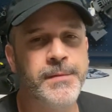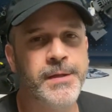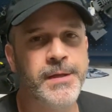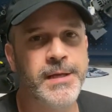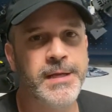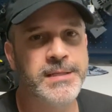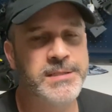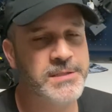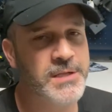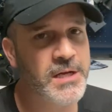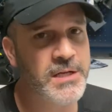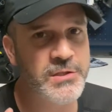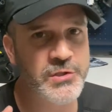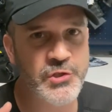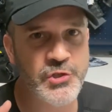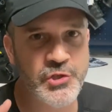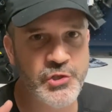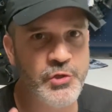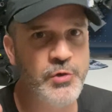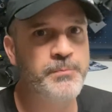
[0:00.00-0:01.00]
it's not
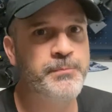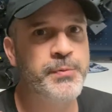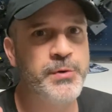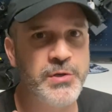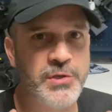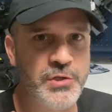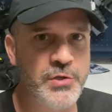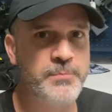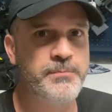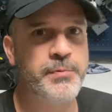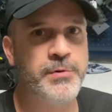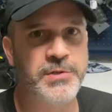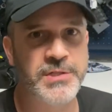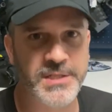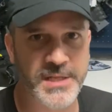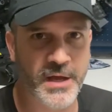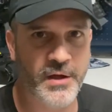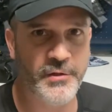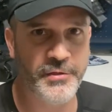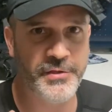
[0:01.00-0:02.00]
super duper
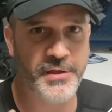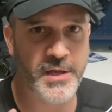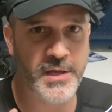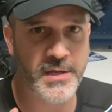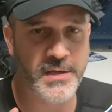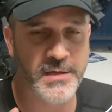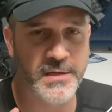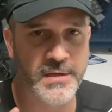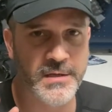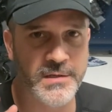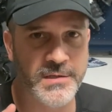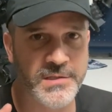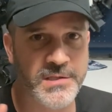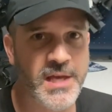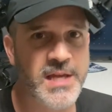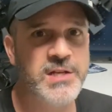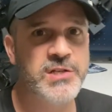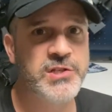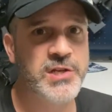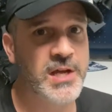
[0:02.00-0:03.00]
stealthy.
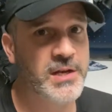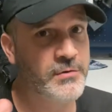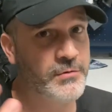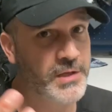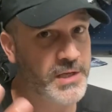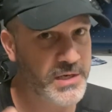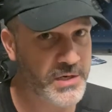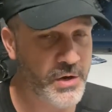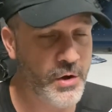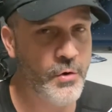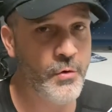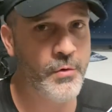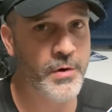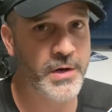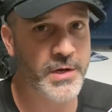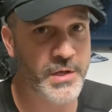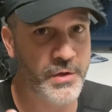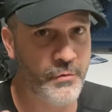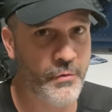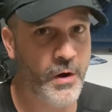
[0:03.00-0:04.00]
They generally know
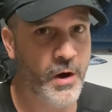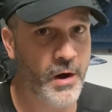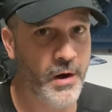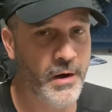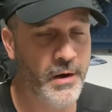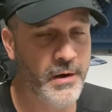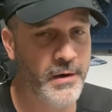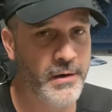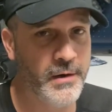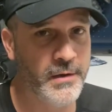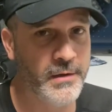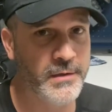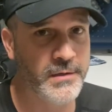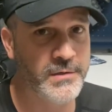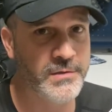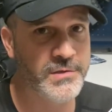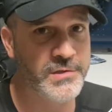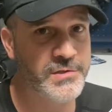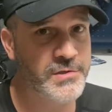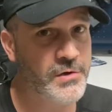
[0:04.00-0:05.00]
where you are.
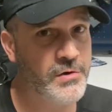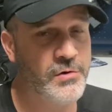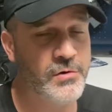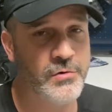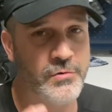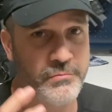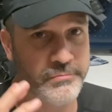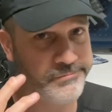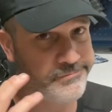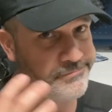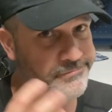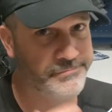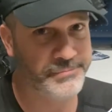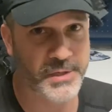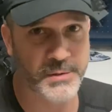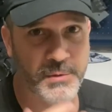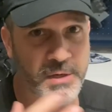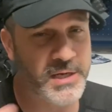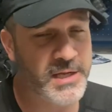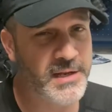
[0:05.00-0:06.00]
So
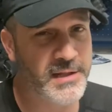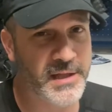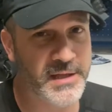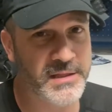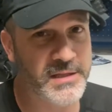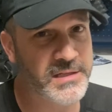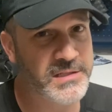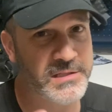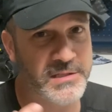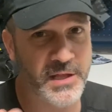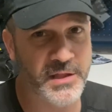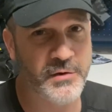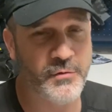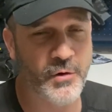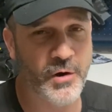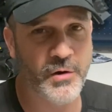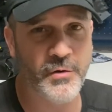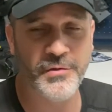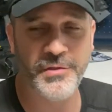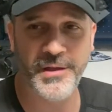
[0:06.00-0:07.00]
communicating like this, nothing
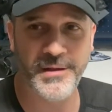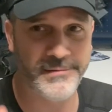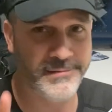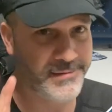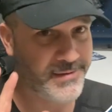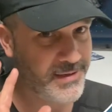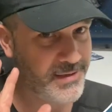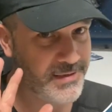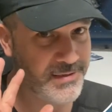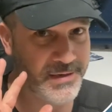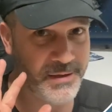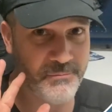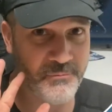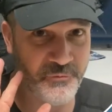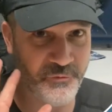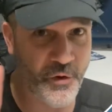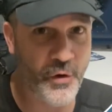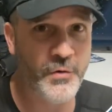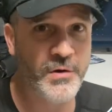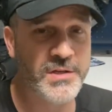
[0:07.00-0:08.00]
wrong with it. And I'm
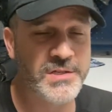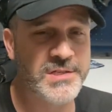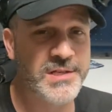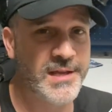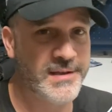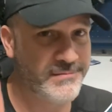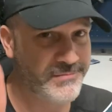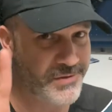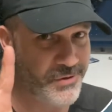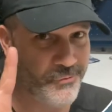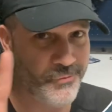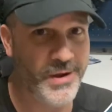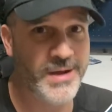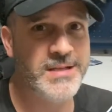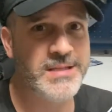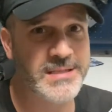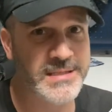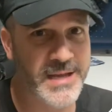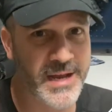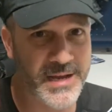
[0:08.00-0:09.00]
focusing. The
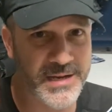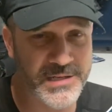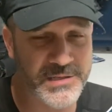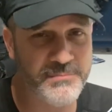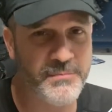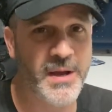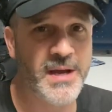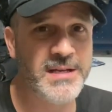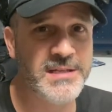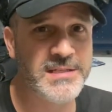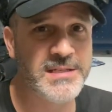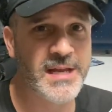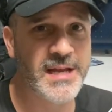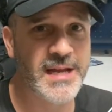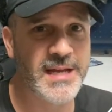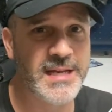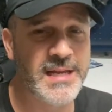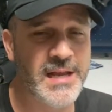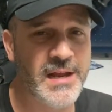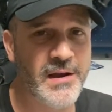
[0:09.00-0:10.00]
right side is my
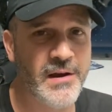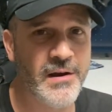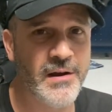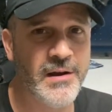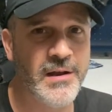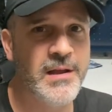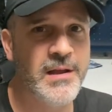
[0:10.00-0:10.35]
side here.